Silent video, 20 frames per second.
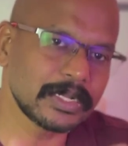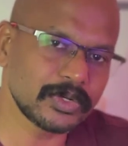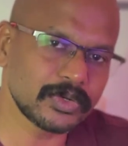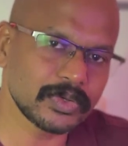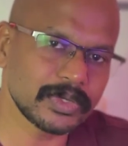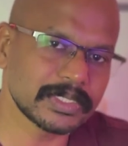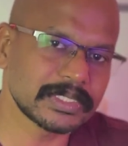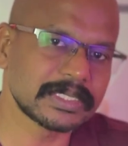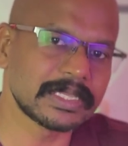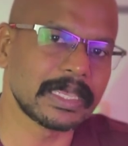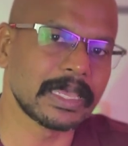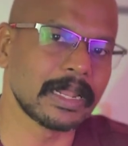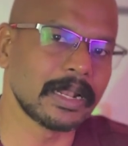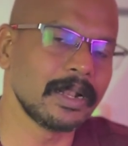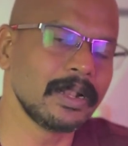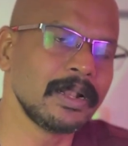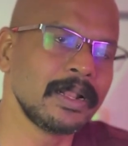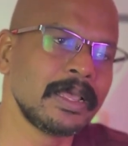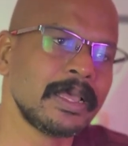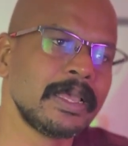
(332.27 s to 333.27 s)
into a
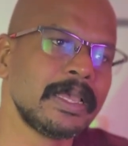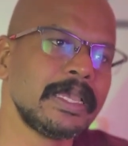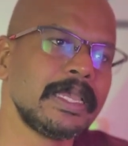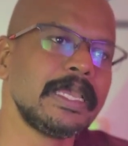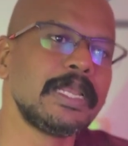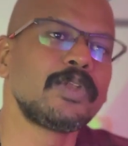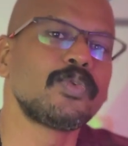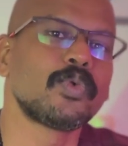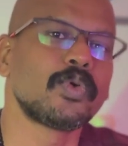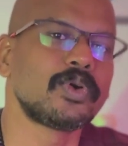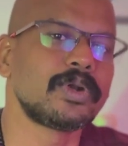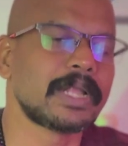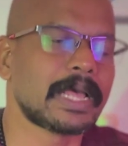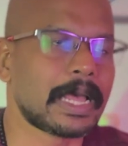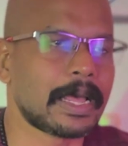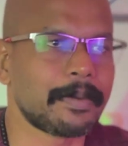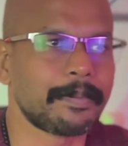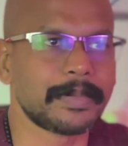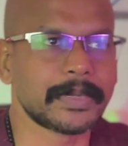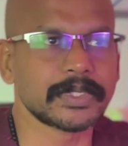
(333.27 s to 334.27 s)
skill, it won't
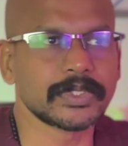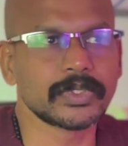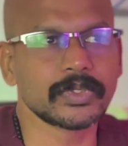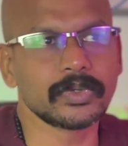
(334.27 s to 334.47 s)
happen.